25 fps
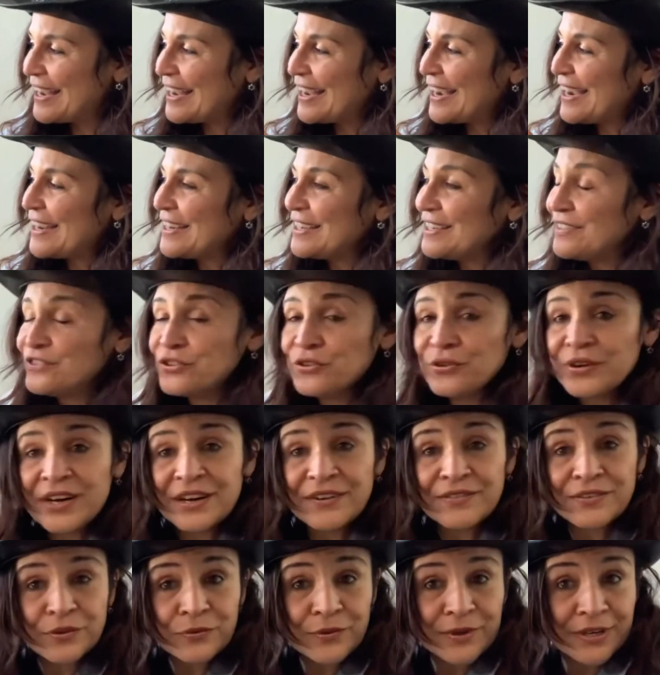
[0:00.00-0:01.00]
And if you
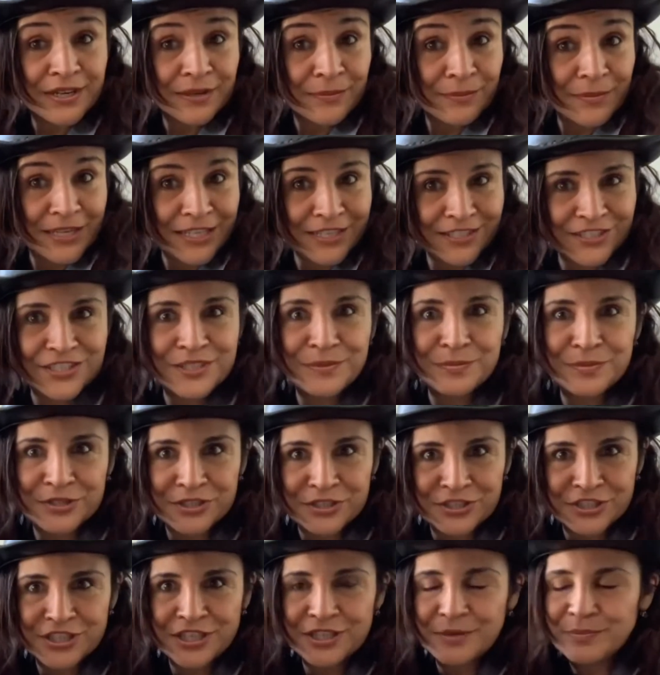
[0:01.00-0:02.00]
ever want to make Chipi
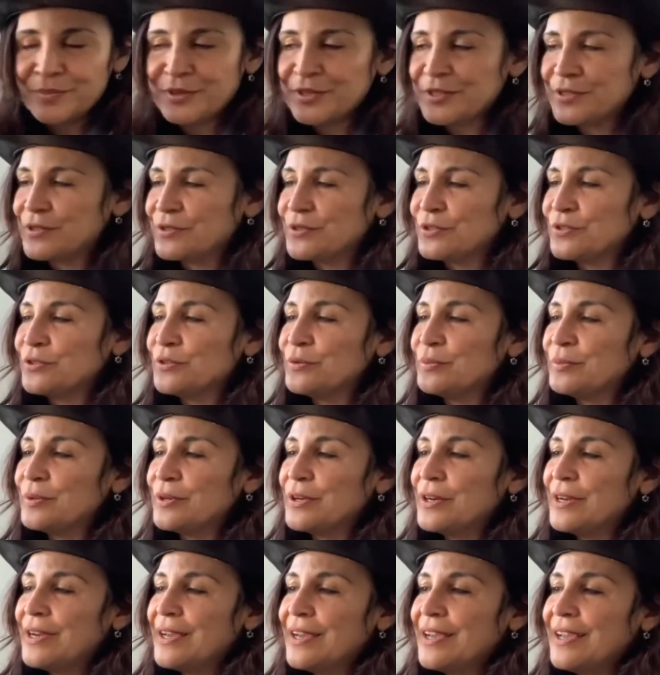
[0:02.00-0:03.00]
Chipi soup,
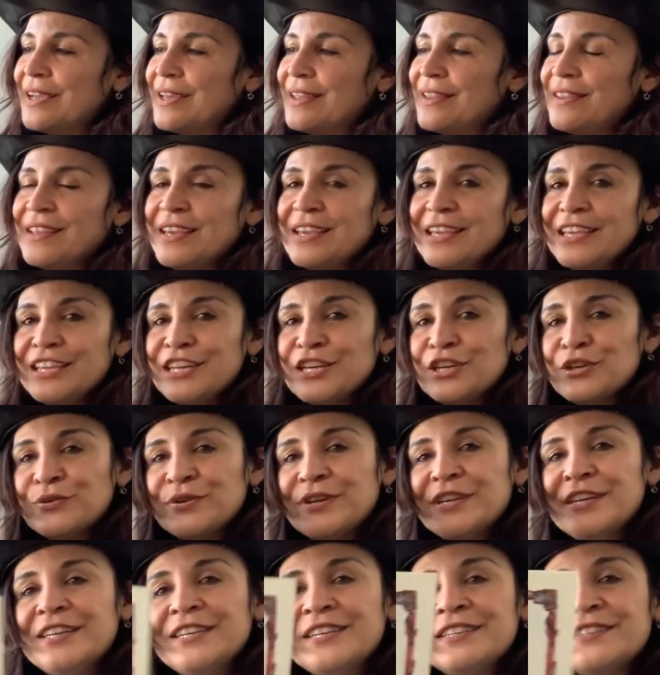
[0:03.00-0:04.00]
the
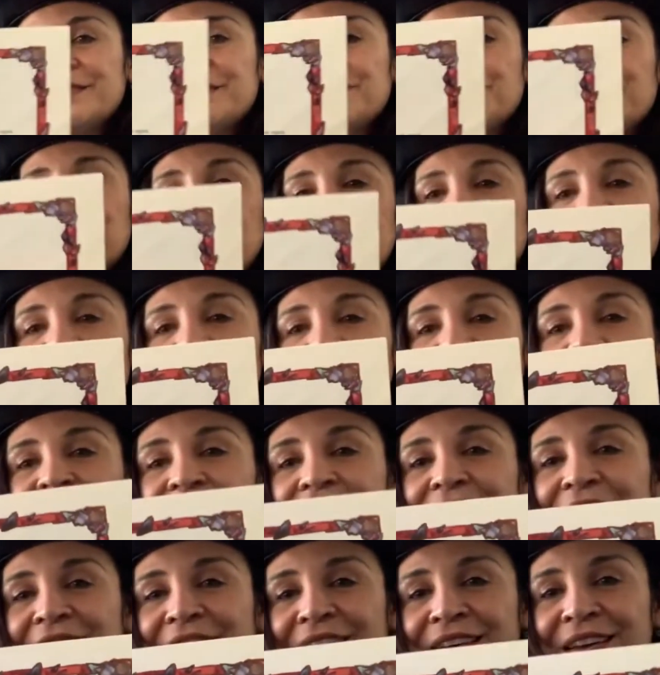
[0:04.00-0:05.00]
ingredients for
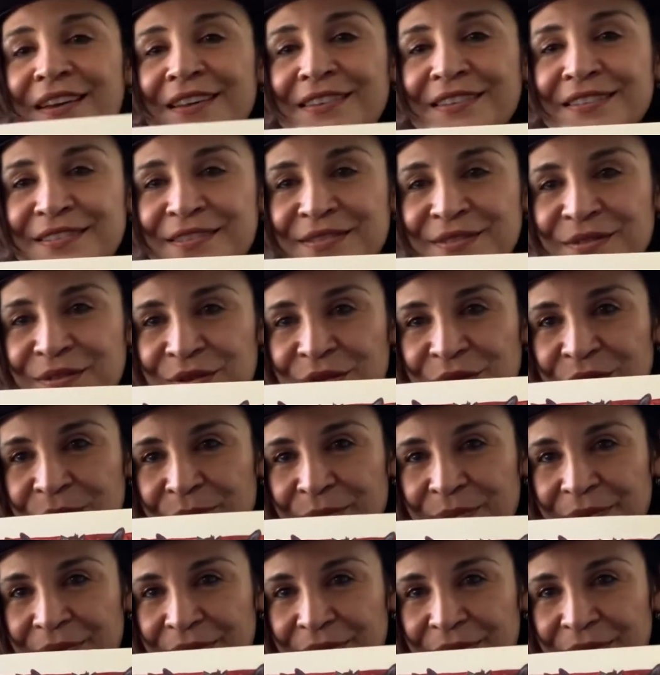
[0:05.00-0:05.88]
the soup